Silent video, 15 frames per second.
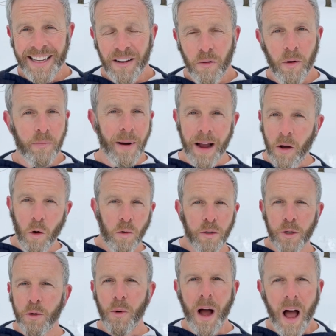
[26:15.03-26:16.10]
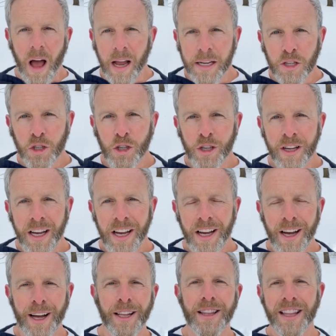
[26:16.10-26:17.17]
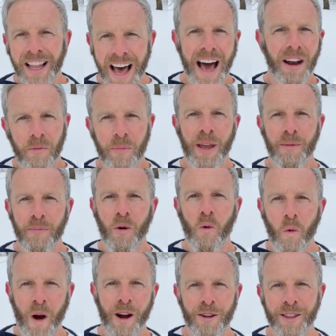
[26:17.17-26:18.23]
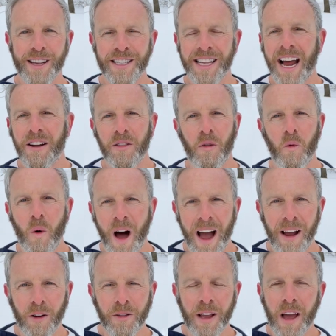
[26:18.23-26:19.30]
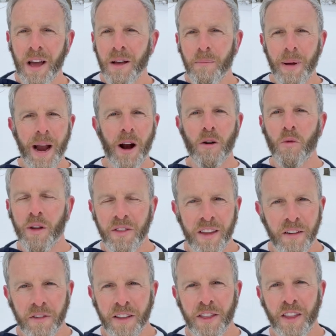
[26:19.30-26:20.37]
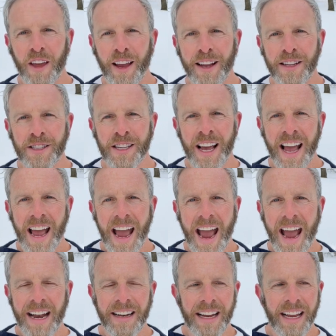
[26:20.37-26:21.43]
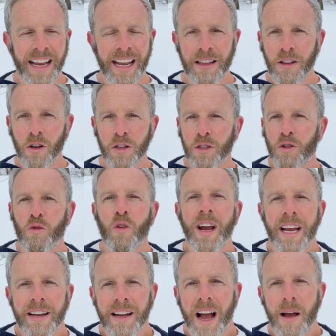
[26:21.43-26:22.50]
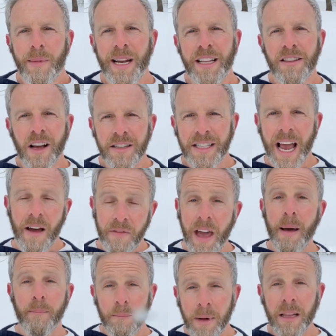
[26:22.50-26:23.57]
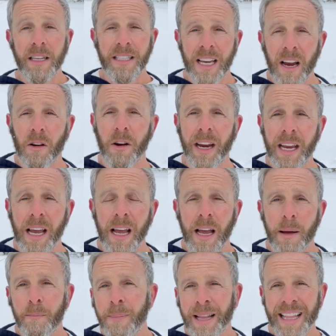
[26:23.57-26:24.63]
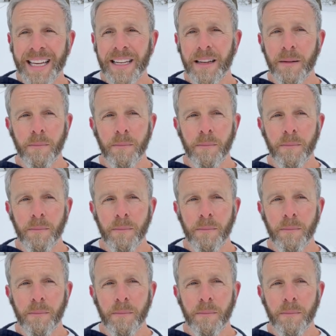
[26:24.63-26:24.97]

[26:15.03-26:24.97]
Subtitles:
with my own two eyes, a lot of people wear this out in the wild, paired with different things, and it looks great. I mean, it does have that a military look